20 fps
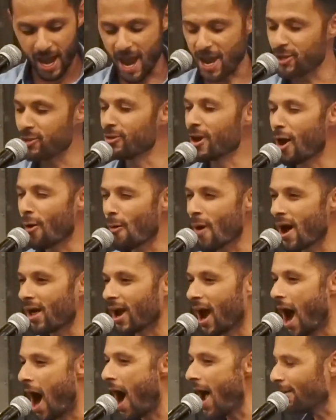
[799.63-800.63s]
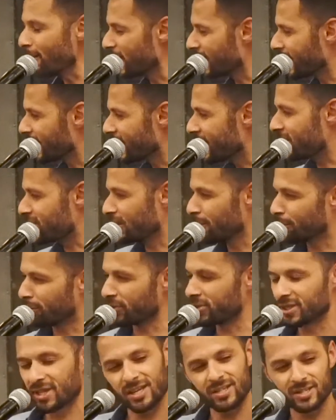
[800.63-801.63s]
And you know what? I'm going to need some
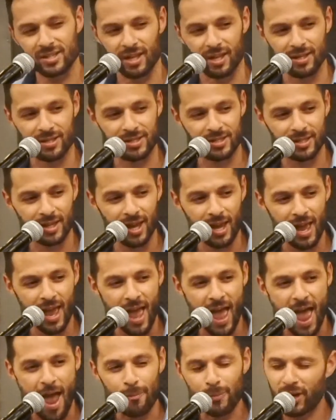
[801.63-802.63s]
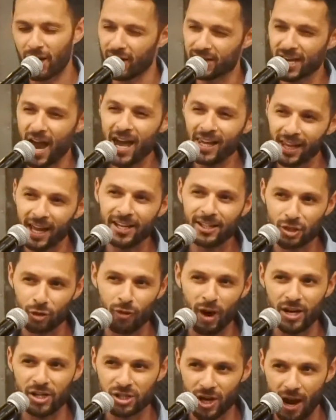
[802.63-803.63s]
persistence. And because I like to
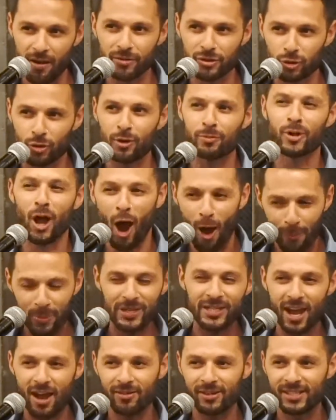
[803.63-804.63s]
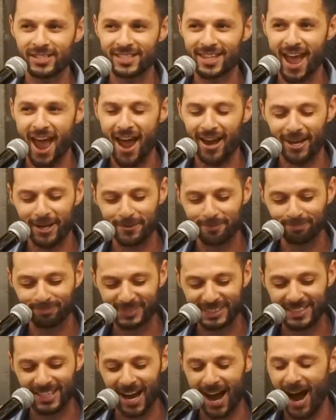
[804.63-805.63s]
write JavaScript up and down the stack,
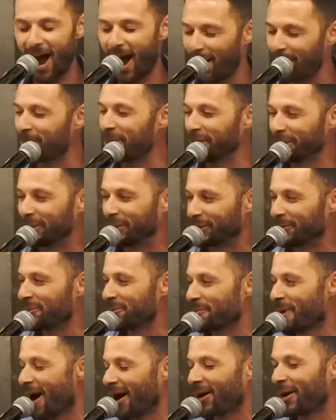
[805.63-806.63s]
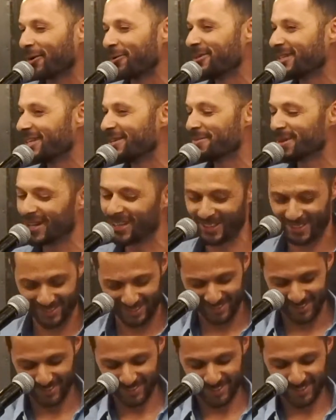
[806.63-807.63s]
I'm going to choose MongoDB.
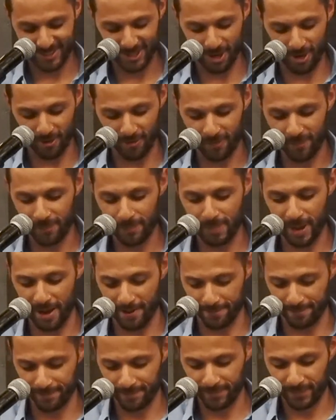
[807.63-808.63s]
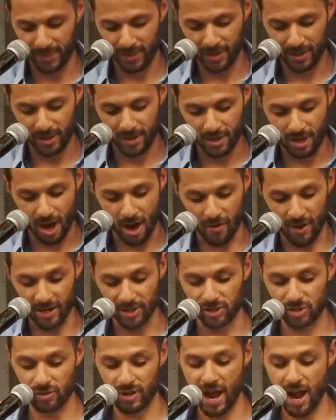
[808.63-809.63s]
So, bam. All
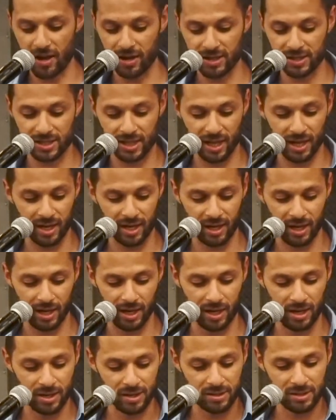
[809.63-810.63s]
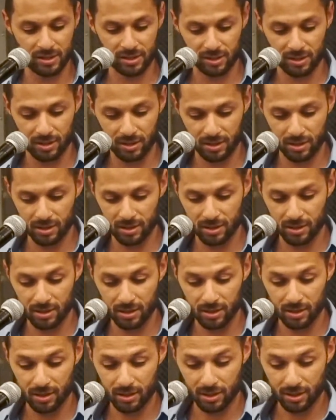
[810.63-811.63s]
right, so now this thing is,
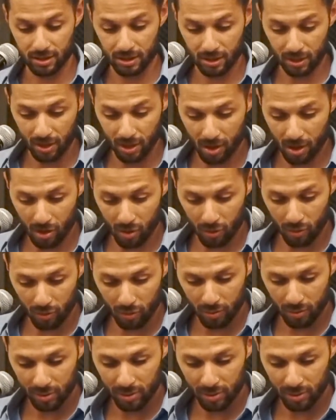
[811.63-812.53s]
oh